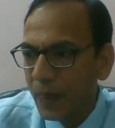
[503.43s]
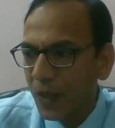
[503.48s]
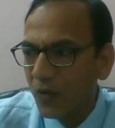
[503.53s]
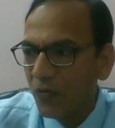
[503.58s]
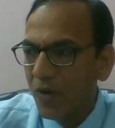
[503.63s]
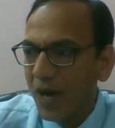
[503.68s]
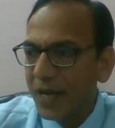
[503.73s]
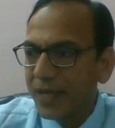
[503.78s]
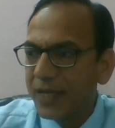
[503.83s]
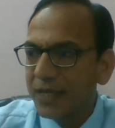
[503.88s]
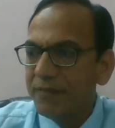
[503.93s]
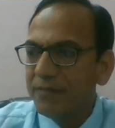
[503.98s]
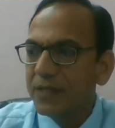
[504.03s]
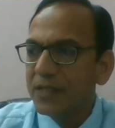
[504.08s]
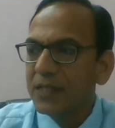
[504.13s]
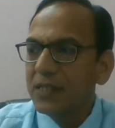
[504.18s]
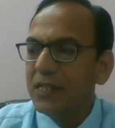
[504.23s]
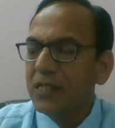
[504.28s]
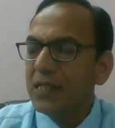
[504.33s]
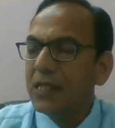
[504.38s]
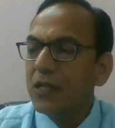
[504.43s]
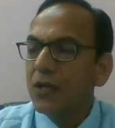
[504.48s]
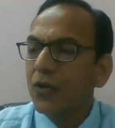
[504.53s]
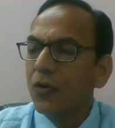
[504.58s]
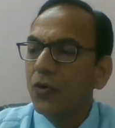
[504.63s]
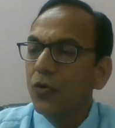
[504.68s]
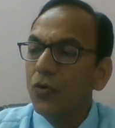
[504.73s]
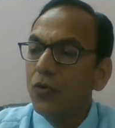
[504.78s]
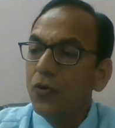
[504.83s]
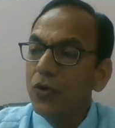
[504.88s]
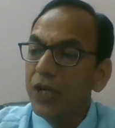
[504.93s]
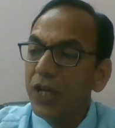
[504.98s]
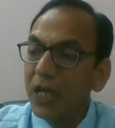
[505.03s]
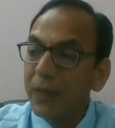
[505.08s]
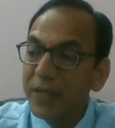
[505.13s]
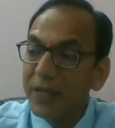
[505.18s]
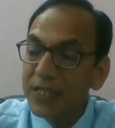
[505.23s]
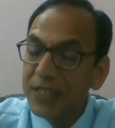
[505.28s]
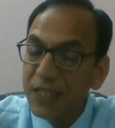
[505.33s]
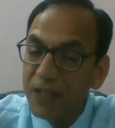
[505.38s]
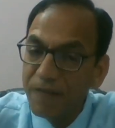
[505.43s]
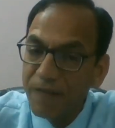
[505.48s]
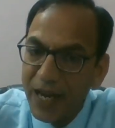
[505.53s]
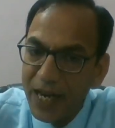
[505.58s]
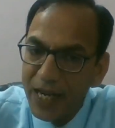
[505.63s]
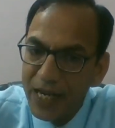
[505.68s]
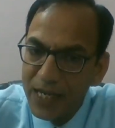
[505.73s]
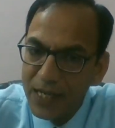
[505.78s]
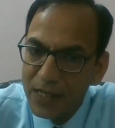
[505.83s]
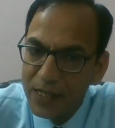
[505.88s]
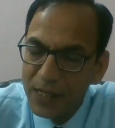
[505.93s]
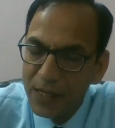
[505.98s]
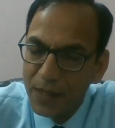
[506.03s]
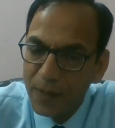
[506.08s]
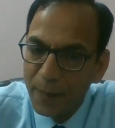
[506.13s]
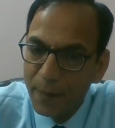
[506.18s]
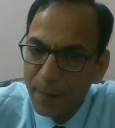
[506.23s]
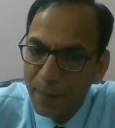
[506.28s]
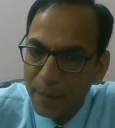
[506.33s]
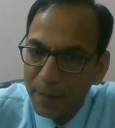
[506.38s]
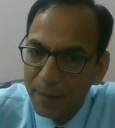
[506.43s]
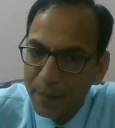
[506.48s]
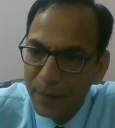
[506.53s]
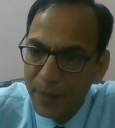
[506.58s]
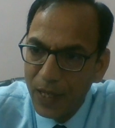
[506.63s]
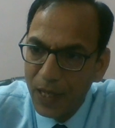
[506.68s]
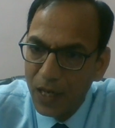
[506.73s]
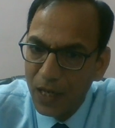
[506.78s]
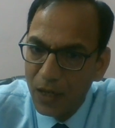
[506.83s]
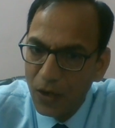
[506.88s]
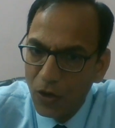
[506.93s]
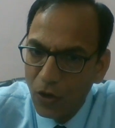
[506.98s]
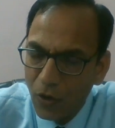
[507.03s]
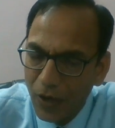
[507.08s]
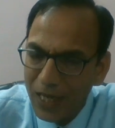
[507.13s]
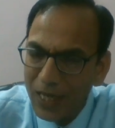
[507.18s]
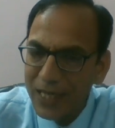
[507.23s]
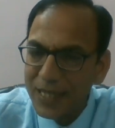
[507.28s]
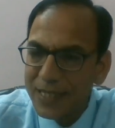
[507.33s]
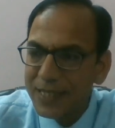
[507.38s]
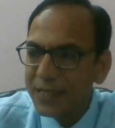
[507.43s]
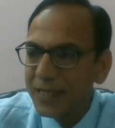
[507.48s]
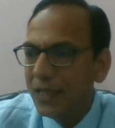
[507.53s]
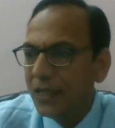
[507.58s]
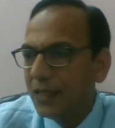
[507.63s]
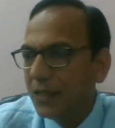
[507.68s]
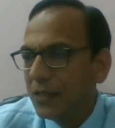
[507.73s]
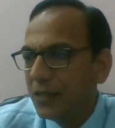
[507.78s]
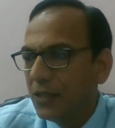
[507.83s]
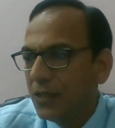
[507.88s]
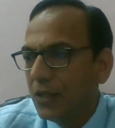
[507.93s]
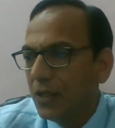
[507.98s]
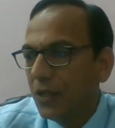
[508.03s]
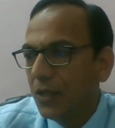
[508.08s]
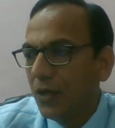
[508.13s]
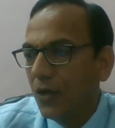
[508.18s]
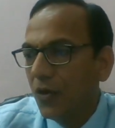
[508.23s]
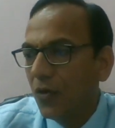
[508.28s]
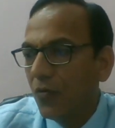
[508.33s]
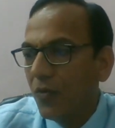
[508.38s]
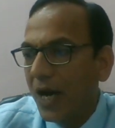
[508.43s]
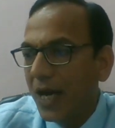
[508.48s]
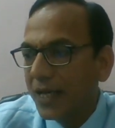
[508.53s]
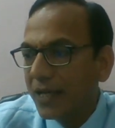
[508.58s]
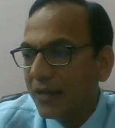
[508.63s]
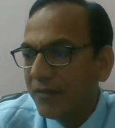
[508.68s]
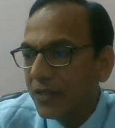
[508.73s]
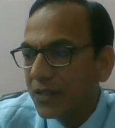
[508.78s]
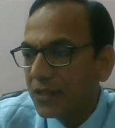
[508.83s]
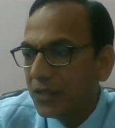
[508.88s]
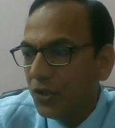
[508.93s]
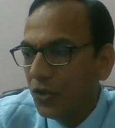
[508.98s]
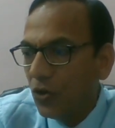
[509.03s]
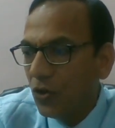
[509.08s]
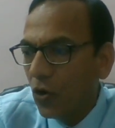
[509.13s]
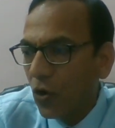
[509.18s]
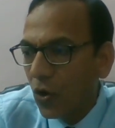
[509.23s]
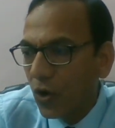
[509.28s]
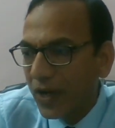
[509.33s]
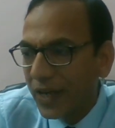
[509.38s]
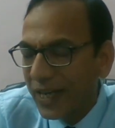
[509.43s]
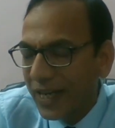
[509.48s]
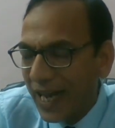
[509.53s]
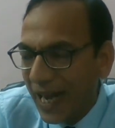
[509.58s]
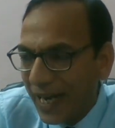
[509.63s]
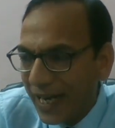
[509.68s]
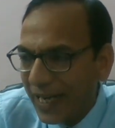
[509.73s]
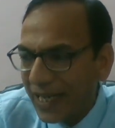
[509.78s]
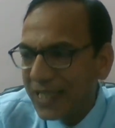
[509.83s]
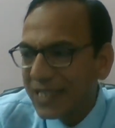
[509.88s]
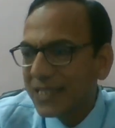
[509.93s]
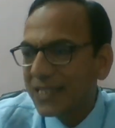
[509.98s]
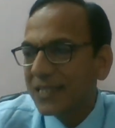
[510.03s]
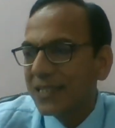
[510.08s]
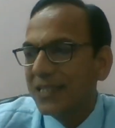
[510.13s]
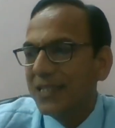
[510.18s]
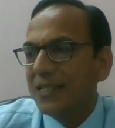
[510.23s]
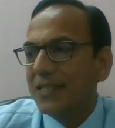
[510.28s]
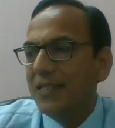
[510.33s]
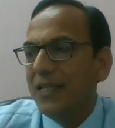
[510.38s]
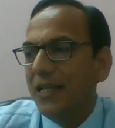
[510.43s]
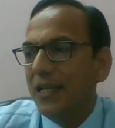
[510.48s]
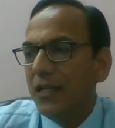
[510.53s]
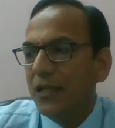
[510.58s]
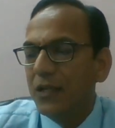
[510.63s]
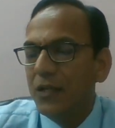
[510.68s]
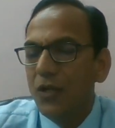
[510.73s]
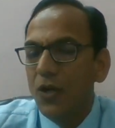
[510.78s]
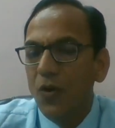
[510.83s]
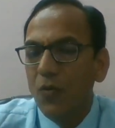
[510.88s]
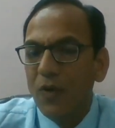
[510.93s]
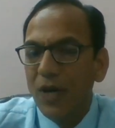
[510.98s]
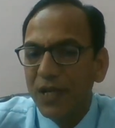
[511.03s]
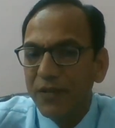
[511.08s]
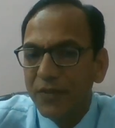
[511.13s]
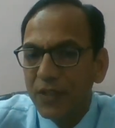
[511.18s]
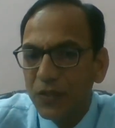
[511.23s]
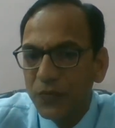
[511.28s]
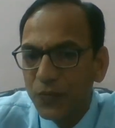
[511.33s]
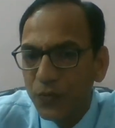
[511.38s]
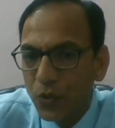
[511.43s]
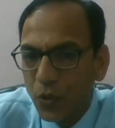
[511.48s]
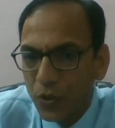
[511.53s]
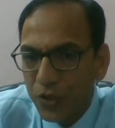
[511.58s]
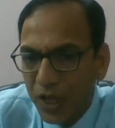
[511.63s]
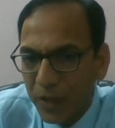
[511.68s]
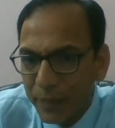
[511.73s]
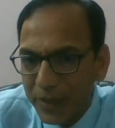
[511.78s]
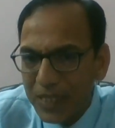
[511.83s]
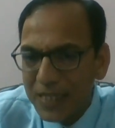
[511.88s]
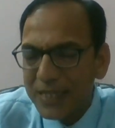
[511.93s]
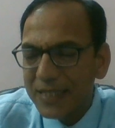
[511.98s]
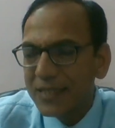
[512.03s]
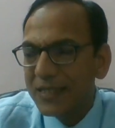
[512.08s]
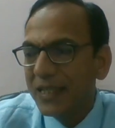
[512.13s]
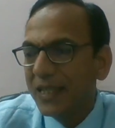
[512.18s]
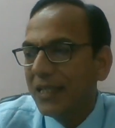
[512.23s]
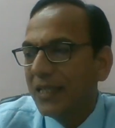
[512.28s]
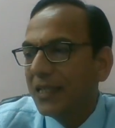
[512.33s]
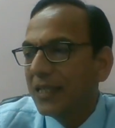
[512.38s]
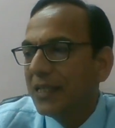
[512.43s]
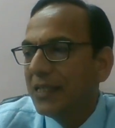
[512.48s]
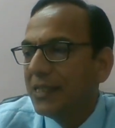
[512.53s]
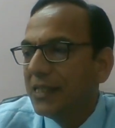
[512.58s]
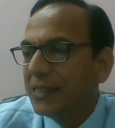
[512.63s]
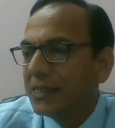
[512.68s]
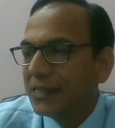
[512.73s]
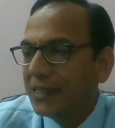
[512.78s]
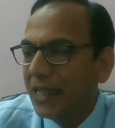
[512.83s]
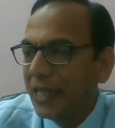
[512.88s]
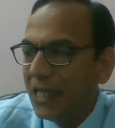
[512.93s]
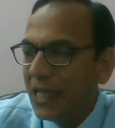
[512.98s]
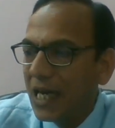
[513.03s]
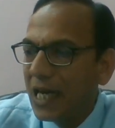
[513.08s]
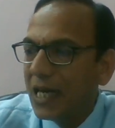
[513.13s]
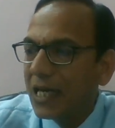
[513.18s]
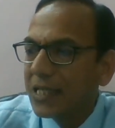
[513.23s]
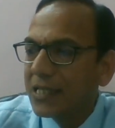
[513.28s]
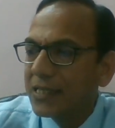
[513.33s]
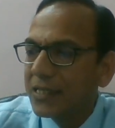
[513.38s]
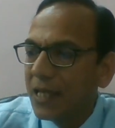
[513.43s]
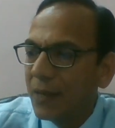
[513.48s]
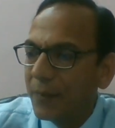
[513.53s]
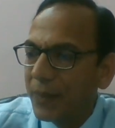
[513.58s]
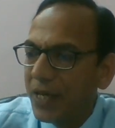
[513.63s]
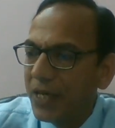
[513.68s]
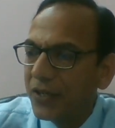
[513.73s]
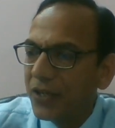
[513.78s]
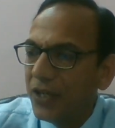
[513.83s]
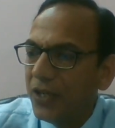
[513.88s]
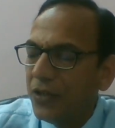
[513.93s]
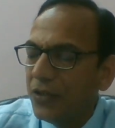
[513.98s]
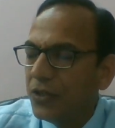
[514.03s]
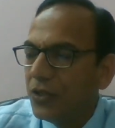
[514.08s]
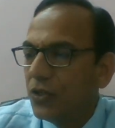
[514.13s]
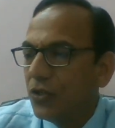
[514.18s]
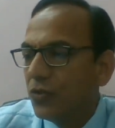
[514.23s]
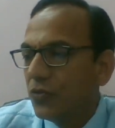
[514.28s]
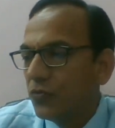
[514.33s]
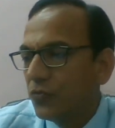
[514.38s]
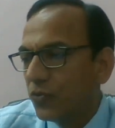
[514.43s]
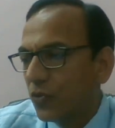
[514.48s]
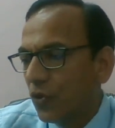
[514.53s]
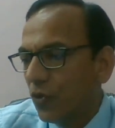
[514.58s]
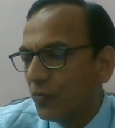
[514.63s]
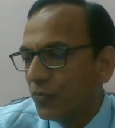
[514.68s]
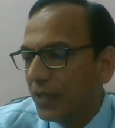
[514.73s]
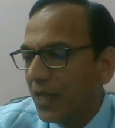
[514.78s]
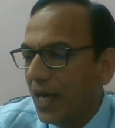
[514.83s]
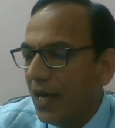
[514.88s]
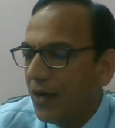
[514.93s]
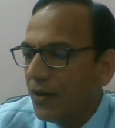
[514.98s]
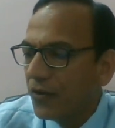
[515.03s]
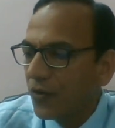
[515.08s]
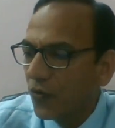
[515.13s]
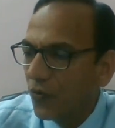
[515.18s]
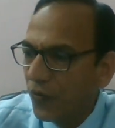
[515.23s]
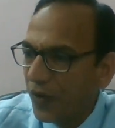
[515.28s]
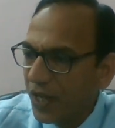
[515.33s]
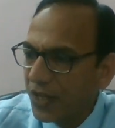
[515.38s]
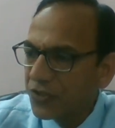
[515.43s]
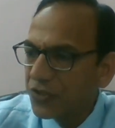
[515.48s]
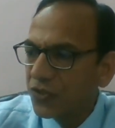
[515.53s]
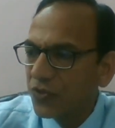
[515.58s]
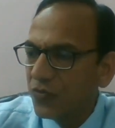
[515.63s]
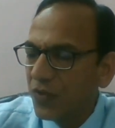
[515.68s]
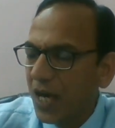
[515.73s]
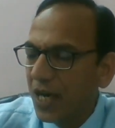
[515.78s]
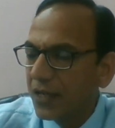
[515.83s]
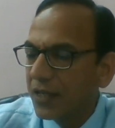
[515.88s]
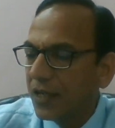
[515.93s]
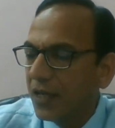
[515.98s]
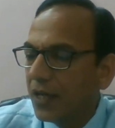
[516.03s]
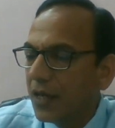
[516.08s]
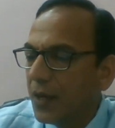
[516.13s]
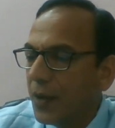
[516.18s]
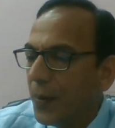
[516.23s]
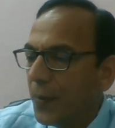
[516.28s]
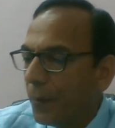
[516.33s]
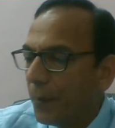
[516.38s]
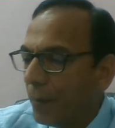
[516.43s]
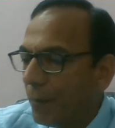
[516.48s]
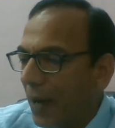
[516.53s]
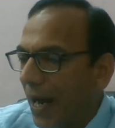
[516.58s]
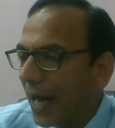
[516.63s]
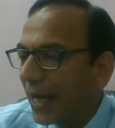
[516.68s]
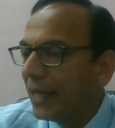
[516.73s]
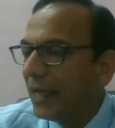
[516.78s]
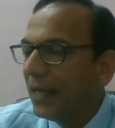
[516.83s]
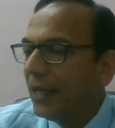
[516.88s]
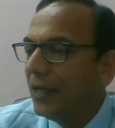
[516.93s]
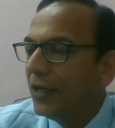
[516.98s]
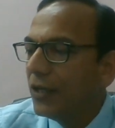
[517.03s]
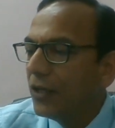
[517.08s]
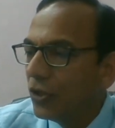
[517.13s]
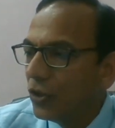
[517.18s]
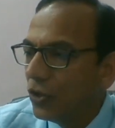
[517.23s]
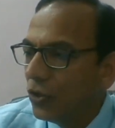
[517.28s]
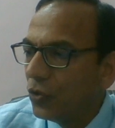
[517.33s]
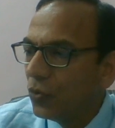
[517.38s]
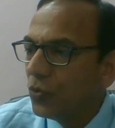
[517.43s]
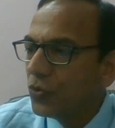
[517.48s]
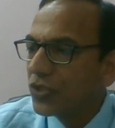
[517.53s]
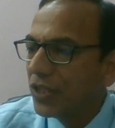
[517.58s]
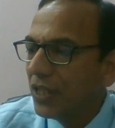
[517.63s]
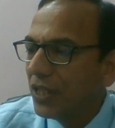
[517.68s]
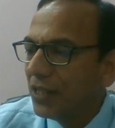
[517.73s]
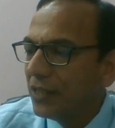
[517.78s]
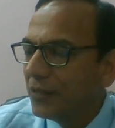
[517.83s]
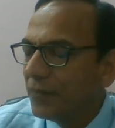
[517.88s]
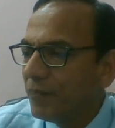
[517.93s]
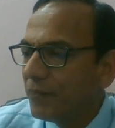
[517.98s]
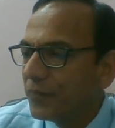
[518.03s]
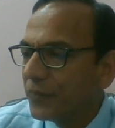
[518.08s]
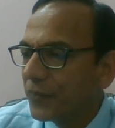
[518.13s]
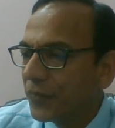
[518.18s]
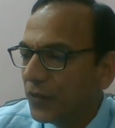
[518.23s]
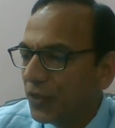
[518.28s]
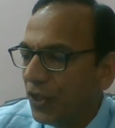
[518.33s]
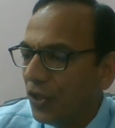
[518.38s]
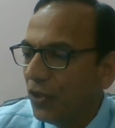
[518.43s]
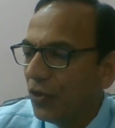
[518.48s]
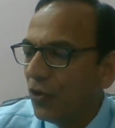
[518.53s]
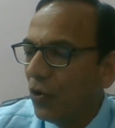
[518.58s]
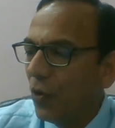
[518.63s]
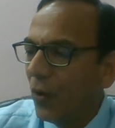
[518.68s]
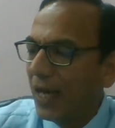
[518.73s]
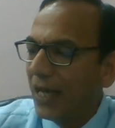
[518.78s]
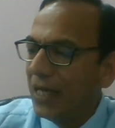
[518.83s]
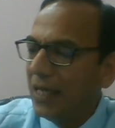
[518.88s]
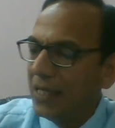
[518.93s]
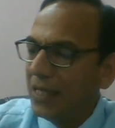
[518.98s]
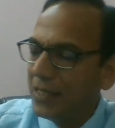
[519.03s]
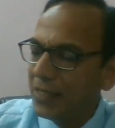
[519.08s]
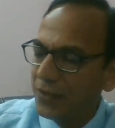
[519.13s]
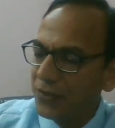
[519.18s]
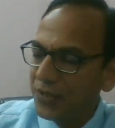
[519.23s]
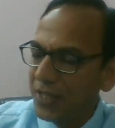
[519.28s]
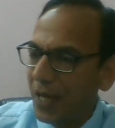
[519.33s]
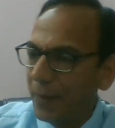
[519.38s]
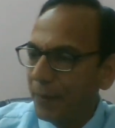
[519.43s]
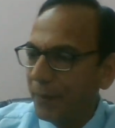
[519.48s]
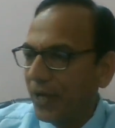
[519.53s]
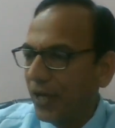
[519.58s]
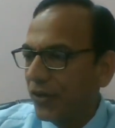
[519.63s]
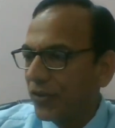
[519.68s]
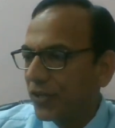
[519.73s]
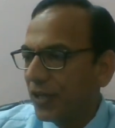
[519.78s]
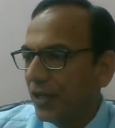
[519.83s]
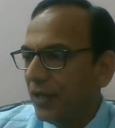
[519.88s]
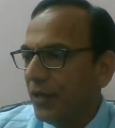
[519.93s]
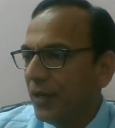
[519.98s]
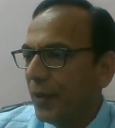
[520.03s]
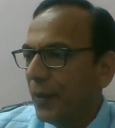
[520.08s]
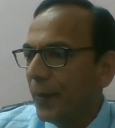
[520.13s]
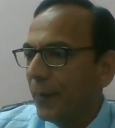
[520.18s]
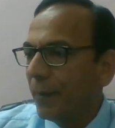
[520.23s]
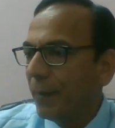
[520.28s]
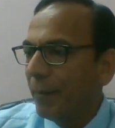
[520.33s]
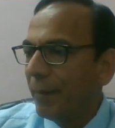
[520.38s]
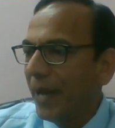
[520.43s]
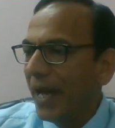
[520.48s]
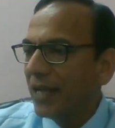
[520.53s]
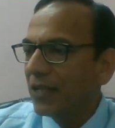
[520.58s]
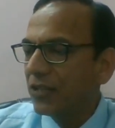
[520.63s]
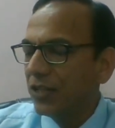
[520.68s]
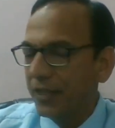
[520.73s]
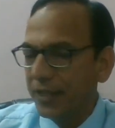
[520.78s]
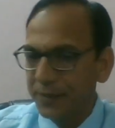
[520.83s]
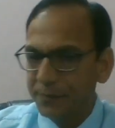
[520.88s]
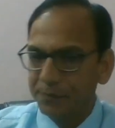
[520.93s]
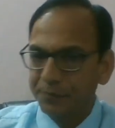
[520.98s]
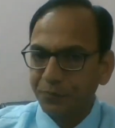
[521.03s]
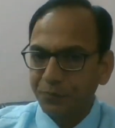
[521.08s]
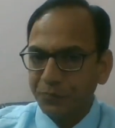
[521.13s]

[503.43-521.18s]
whatever the non-emulsified oil is there, whatever the organics is there, whatever the floatables there, they are separated from the wastewater by using the oil separation method.